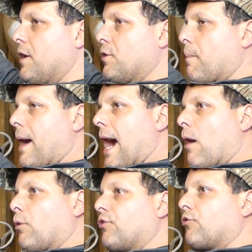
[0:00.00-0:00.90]
your
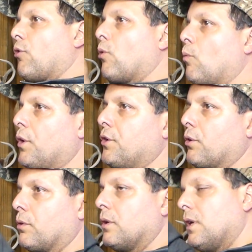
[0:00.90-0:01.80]
power stroke when you're